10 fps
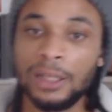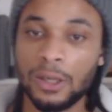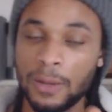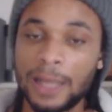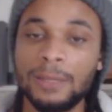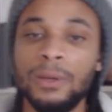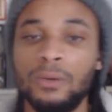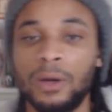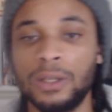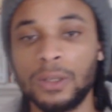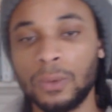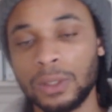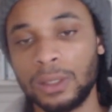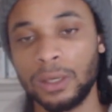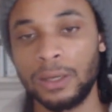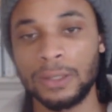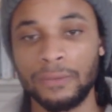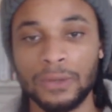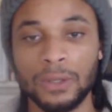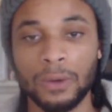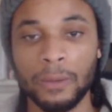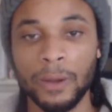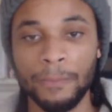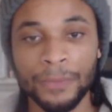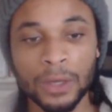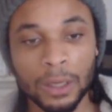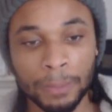And so that's me running towards the ghost, if you see what I mean.